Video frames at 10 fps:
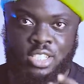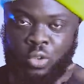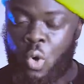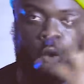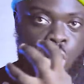
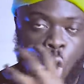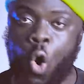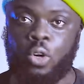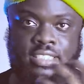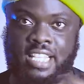So
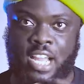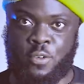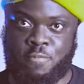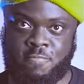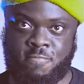who's
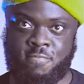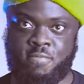Ghana?